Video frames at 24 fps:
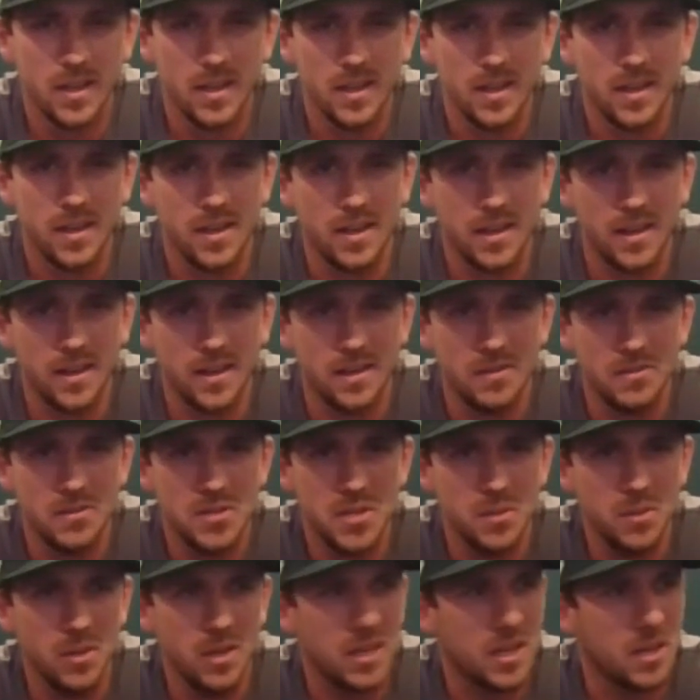uh,
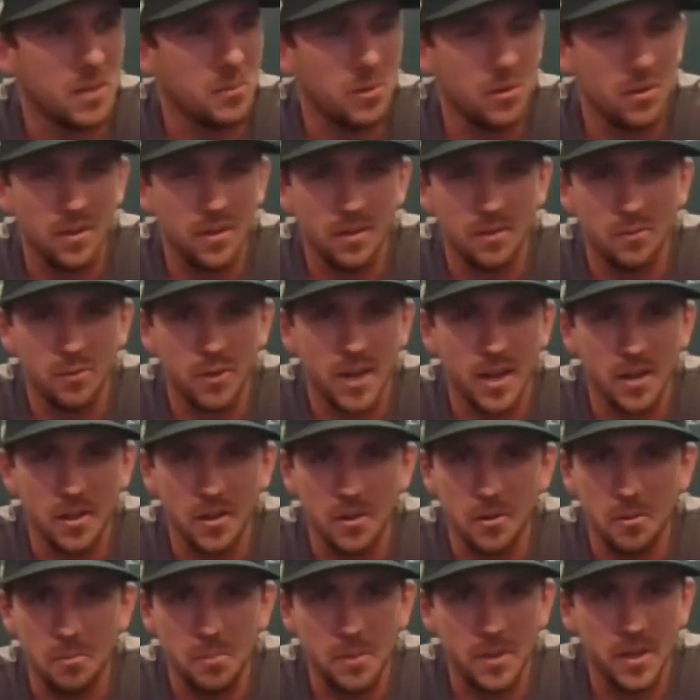Jimmy Kimmel ran a
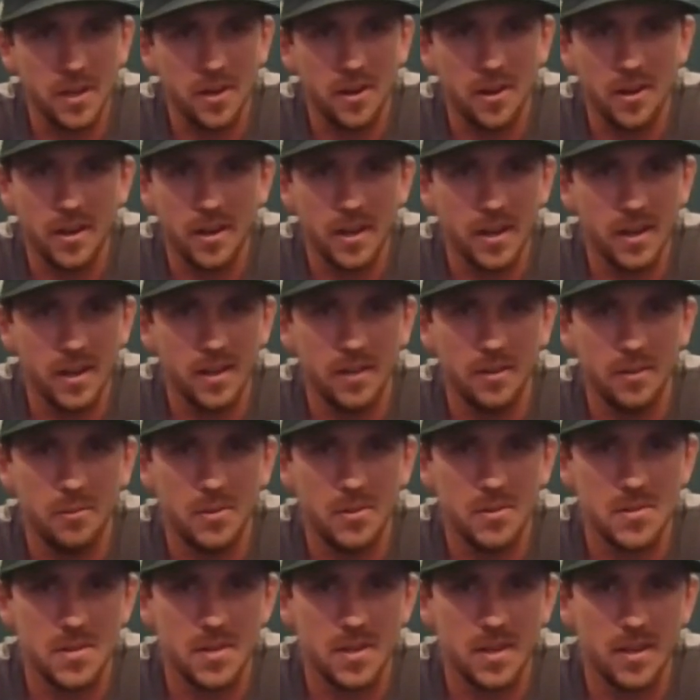little bit on it. It
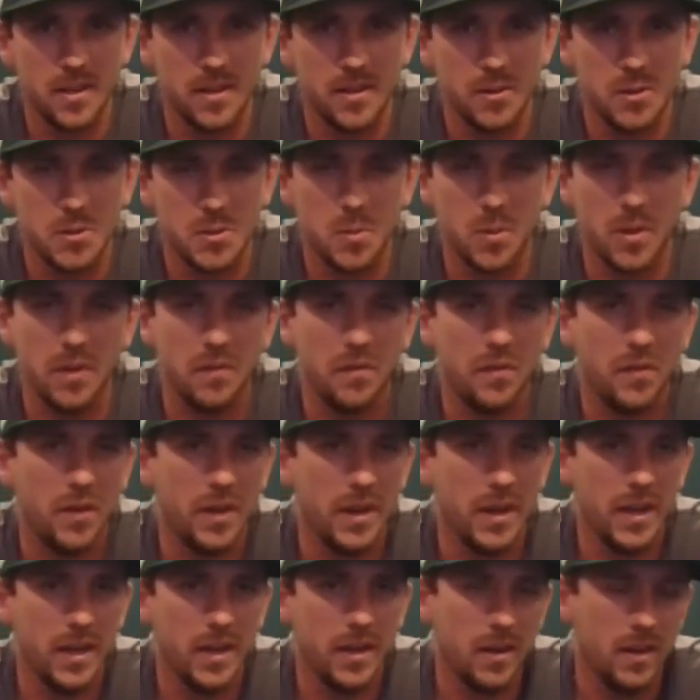was uh, it was pretty
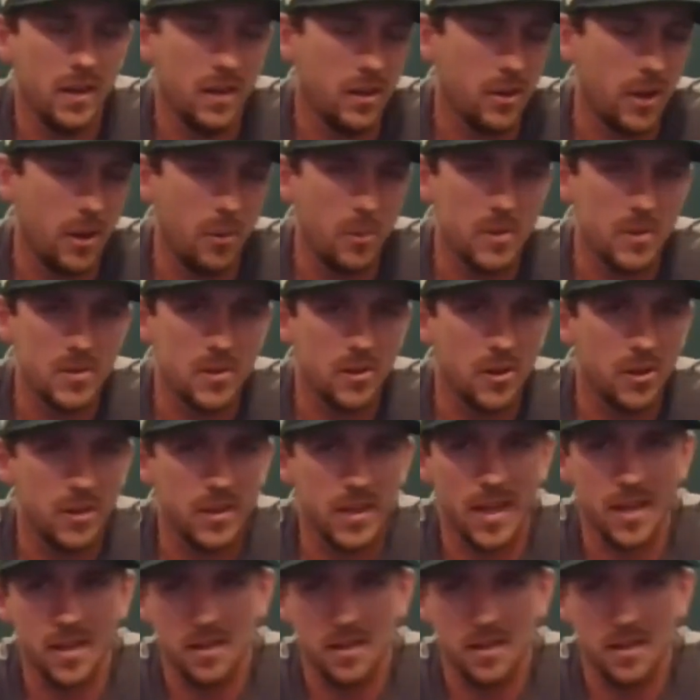funny, and you know I wasn't hurt that